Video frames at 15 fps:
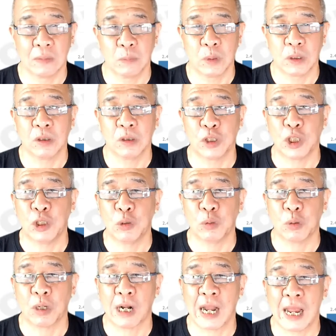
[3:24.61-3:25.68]
will continue
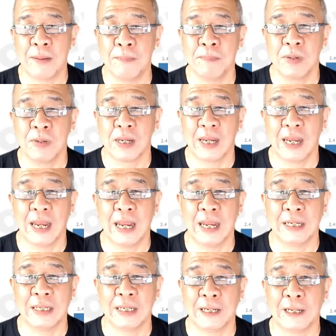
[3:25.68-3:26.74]
to climb. And